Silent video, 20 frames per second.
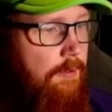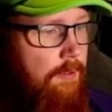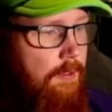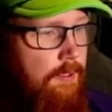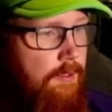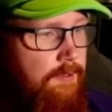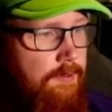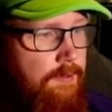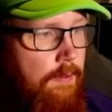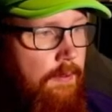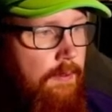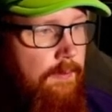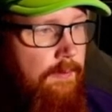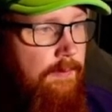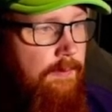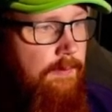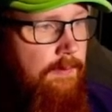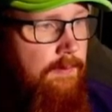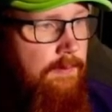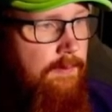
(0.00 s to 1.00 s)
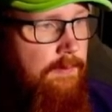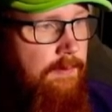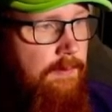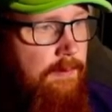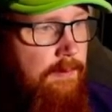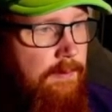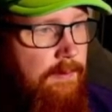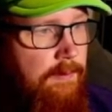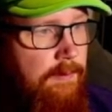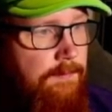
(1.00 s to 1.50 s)
Yes.
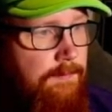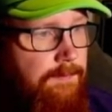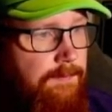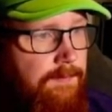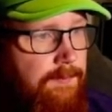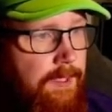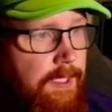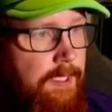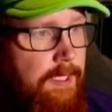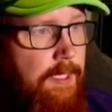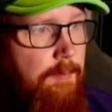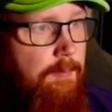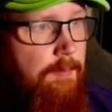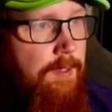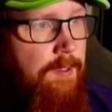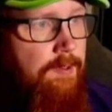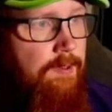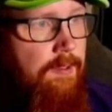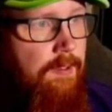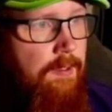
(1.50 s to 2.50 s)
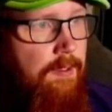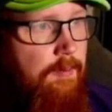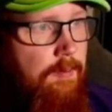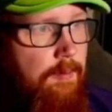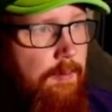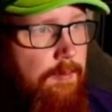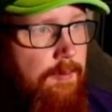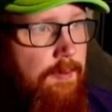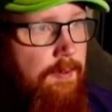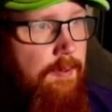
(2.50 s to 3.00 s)
I keep messing it up,
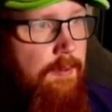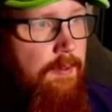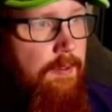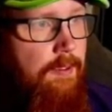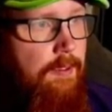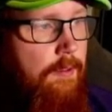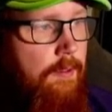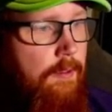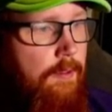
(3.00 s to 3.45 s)
I'm sorry.